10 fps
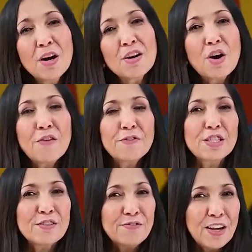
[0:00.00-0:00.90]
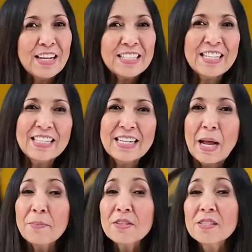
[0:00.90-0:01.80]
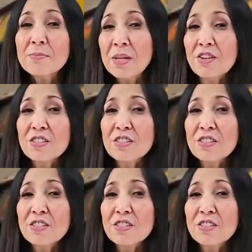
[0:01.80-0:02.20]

the bar offers fine Indianapolis